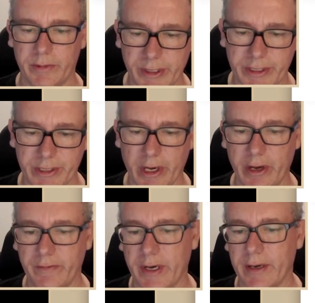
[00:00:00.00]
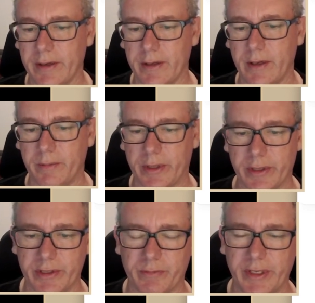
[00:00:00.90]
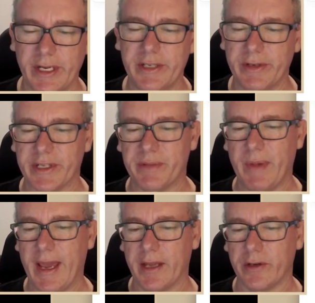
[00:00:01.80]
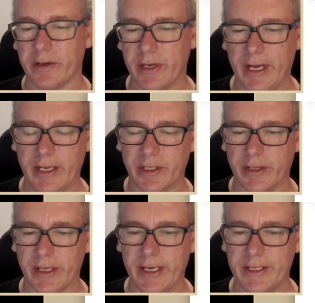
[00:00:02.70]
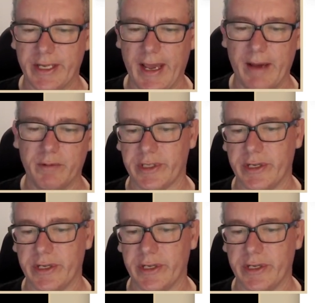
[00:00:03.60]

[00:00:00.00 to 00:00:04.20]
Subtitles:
voiceover, because we need to expand on each of these. We'll